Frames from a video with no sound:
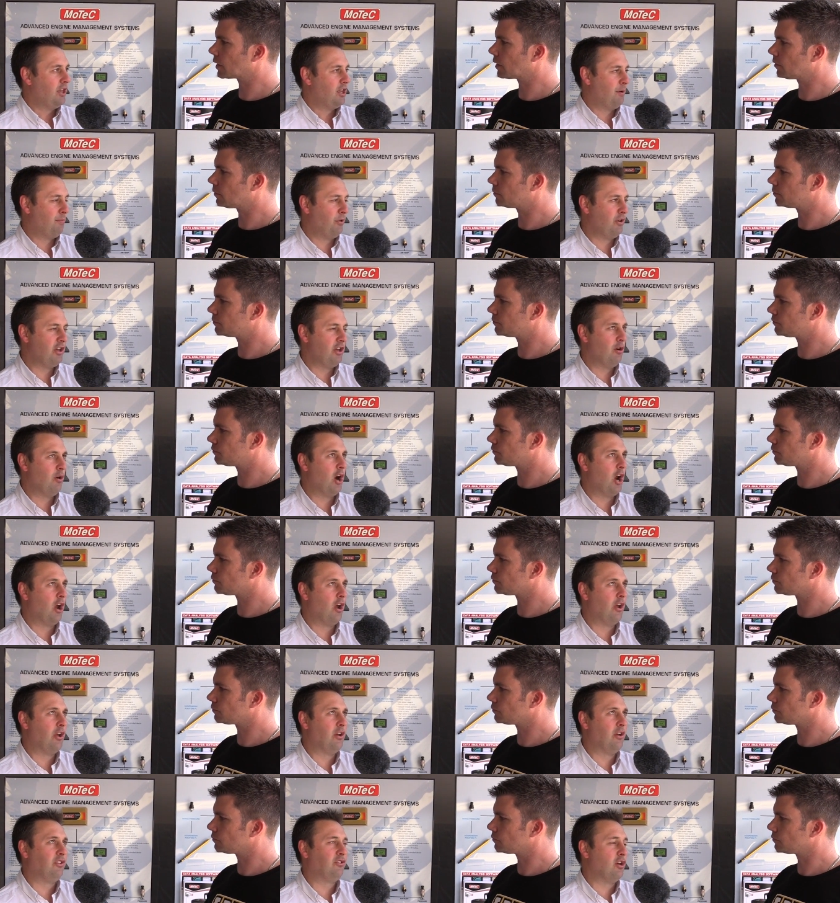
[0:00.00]
Speaker 1: you put your
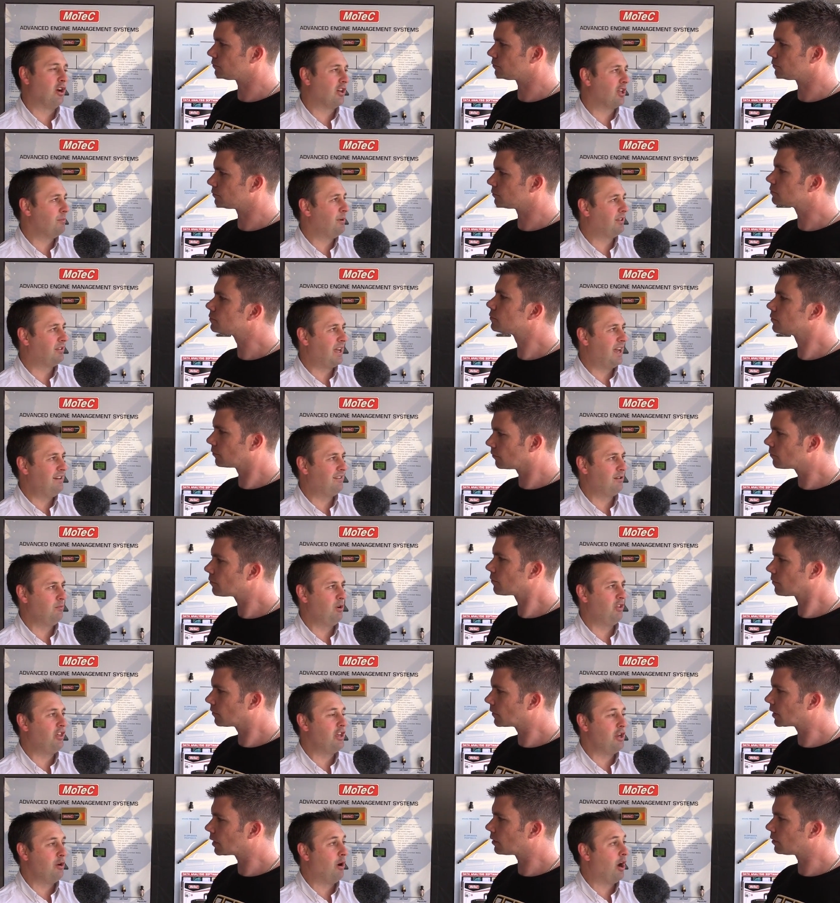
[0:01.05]
own documentation
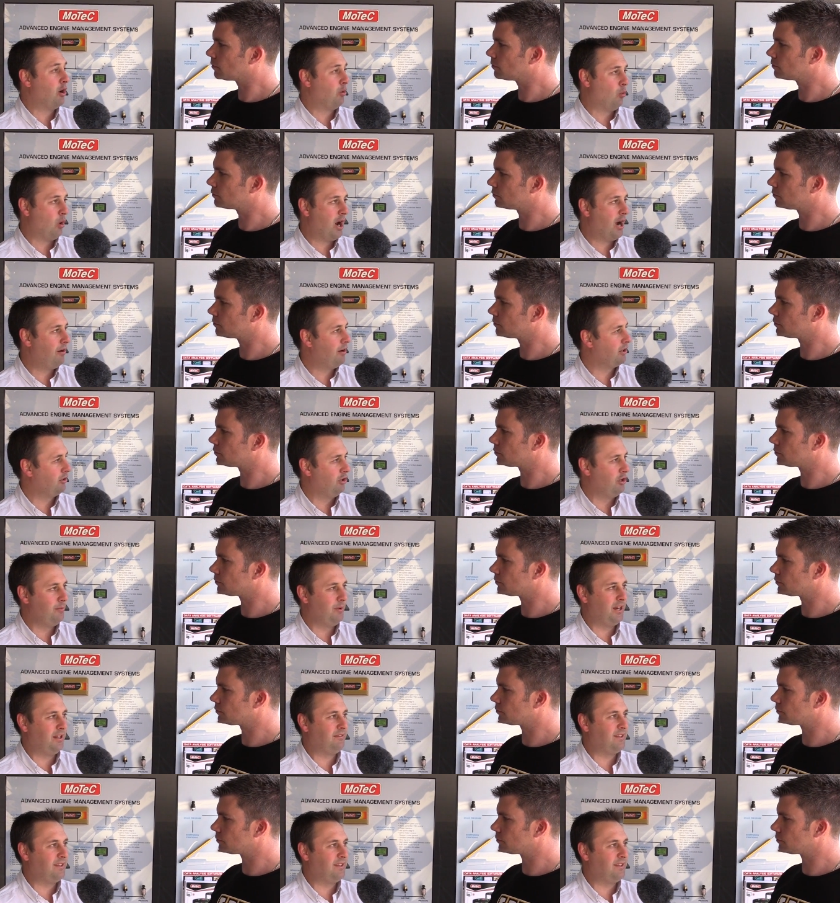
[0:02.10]
with it, your own wiring loom and